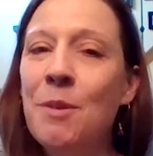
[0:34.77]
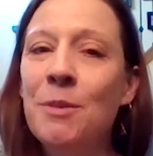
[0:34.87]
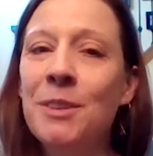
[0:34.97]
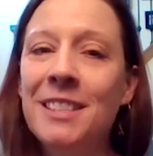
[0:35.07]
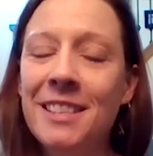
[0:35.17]
But
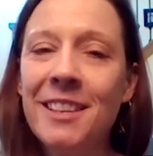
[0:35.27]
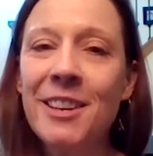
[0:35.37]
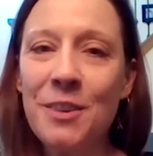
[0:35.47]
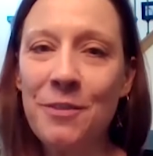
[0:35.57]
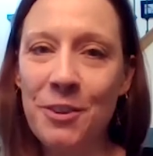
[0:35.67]
we're still
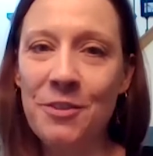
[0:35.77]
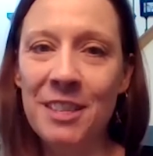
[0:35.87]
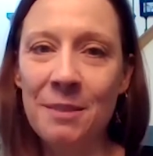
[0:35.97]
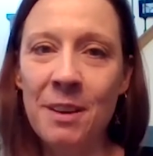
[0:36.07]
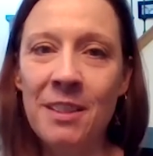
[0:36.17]
here for you
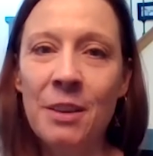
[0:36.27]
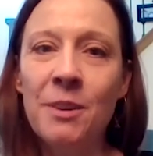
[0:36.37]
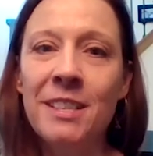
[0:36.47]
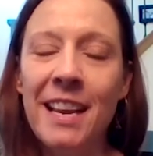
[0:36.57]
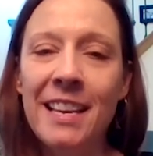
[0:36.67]
this month, and
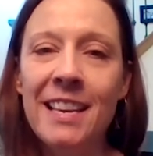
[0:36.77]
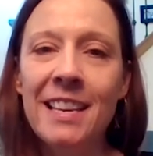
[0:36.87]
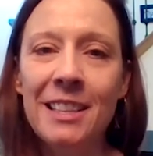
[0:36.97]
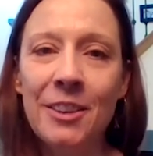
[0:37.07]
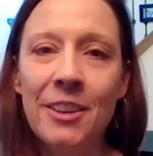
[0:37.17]
we're
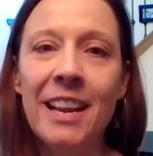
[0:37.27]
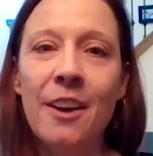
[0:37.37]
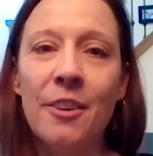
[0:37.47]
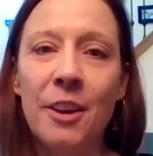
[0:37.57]
taking a look at how